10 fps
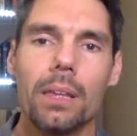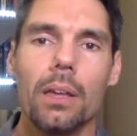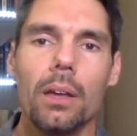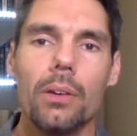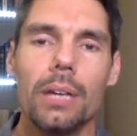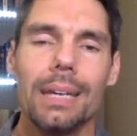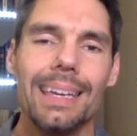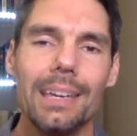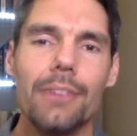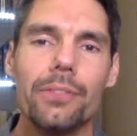Okay,
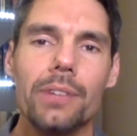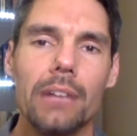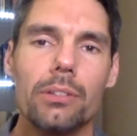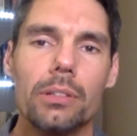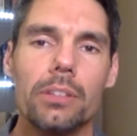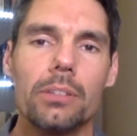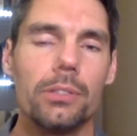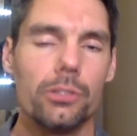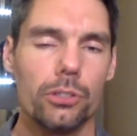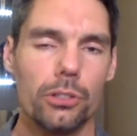if naturalism is
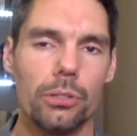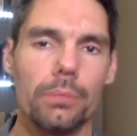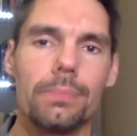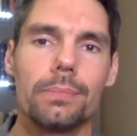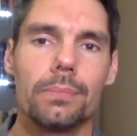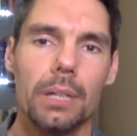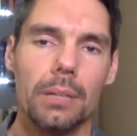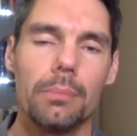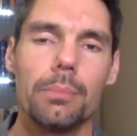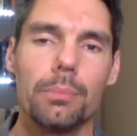true,
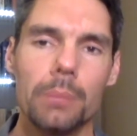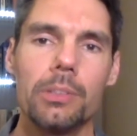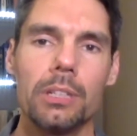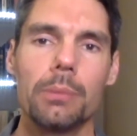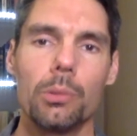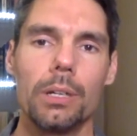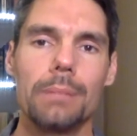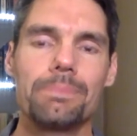okay, premise number one,